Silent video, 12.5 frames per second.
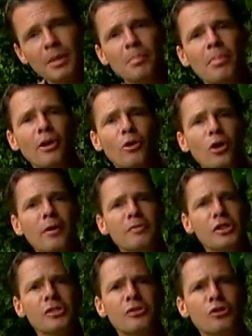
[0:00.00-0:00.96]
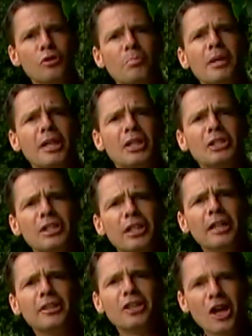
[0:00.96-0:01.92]
be better off just to be
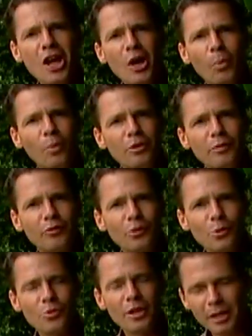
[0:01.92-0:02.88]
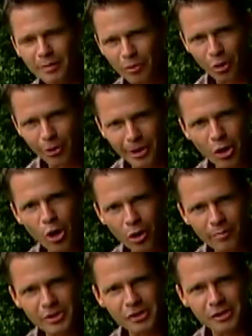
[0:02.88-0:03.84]
content with the fruit that you've already
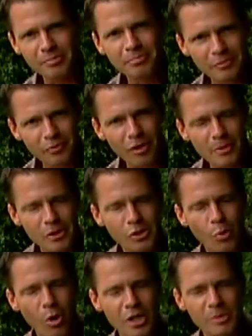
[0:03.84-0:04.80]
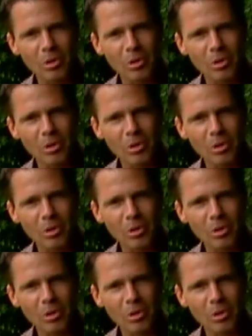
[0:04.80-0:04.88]
harvested from your squash